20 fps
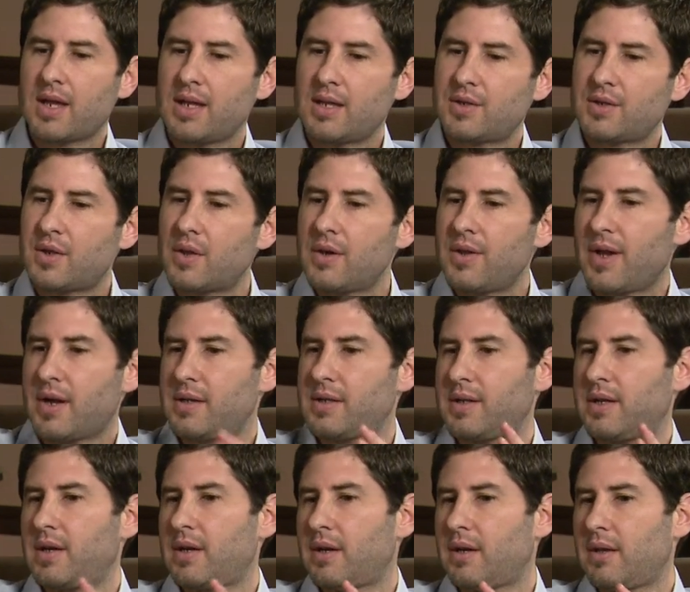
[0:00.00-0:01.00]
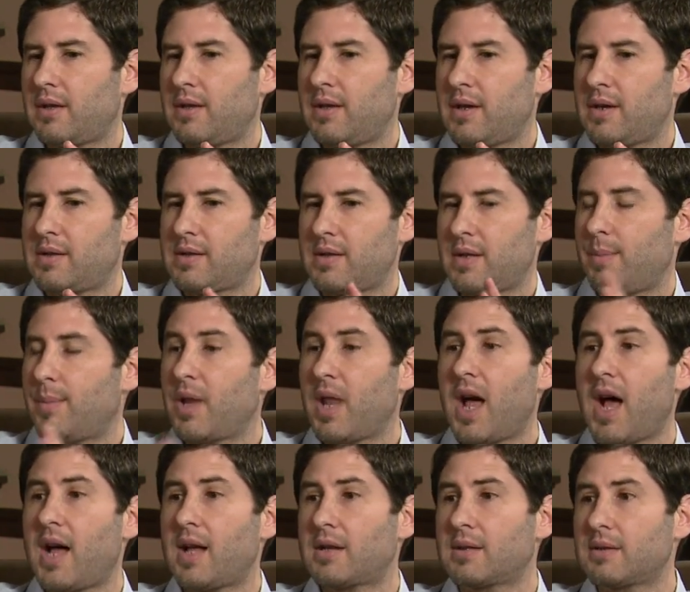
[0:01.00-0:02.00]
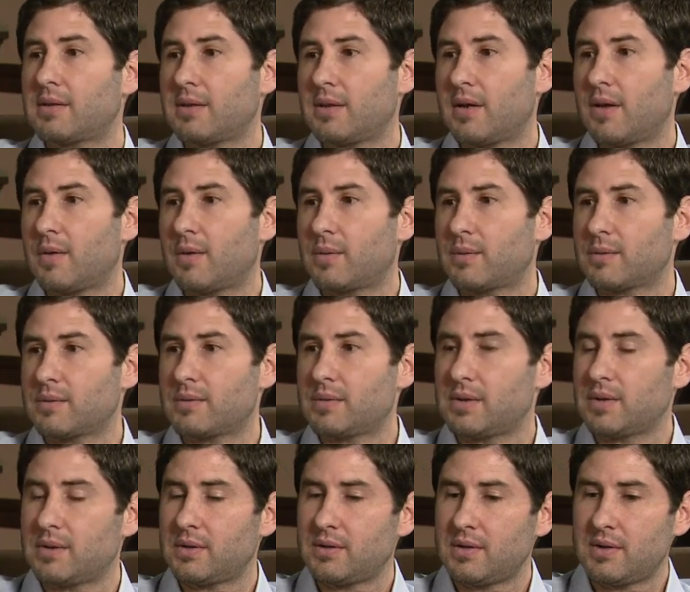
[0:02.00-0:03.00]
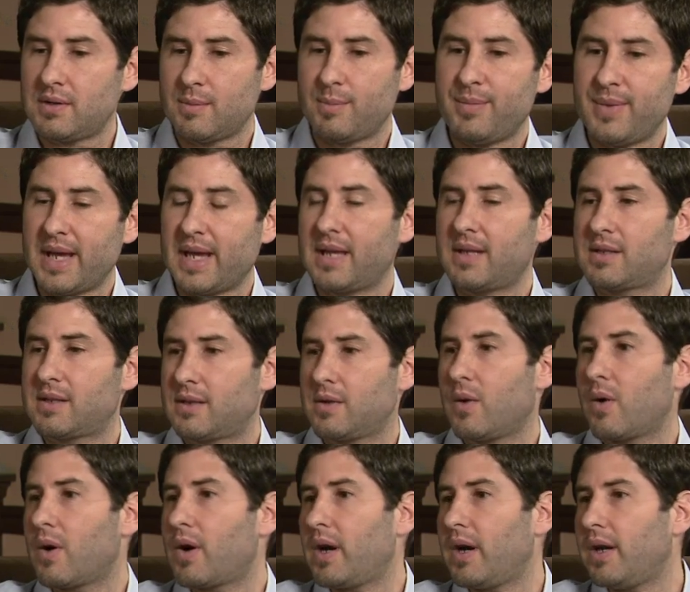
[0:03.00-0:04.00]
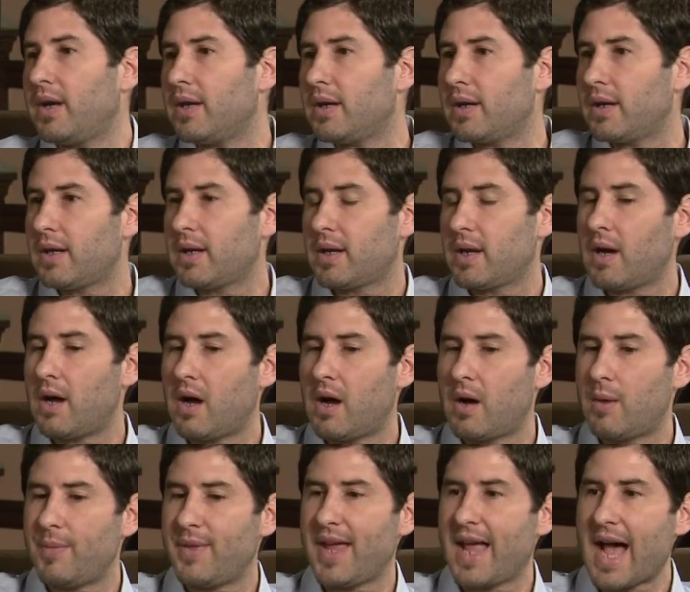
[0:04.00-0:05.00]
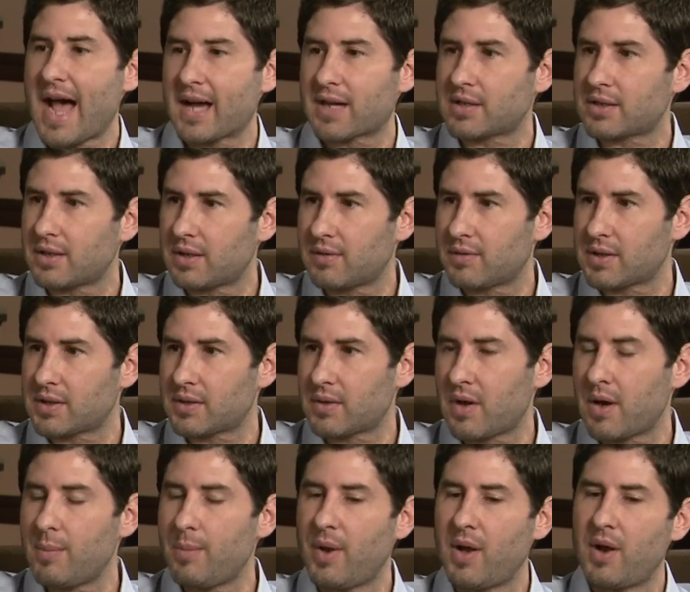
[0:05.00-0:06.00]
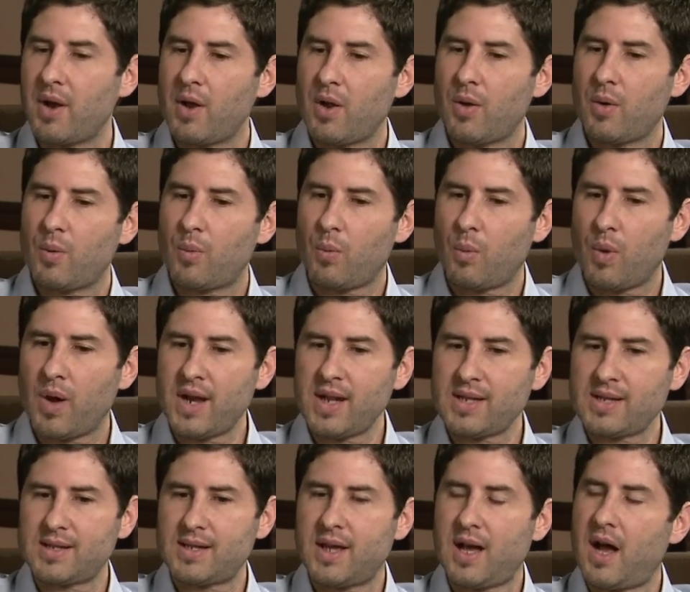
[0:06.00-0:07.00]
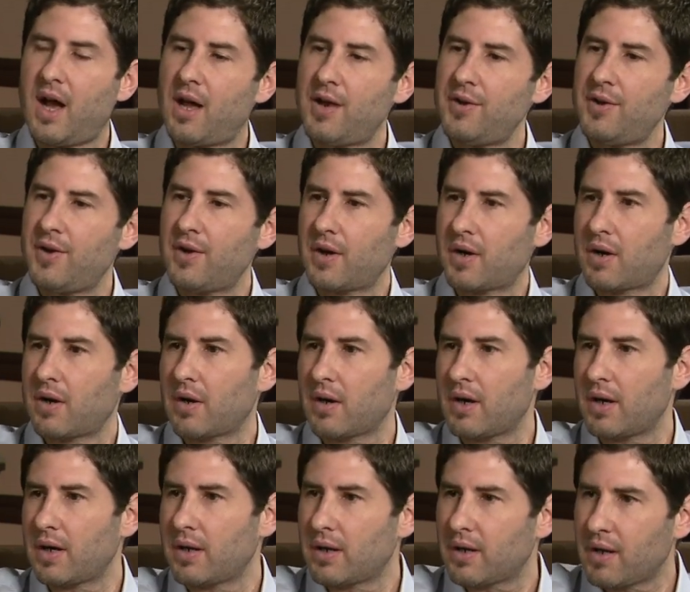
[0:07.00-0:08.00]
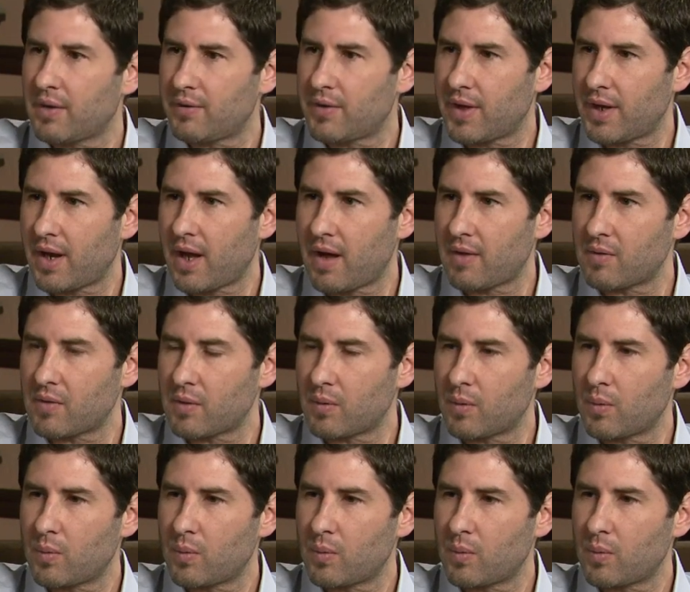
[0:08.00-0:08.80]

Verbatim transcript: Sure, there's the there's the plot, you know, the, the big story, um, the action of the story, but what is the undercurrent of the novel?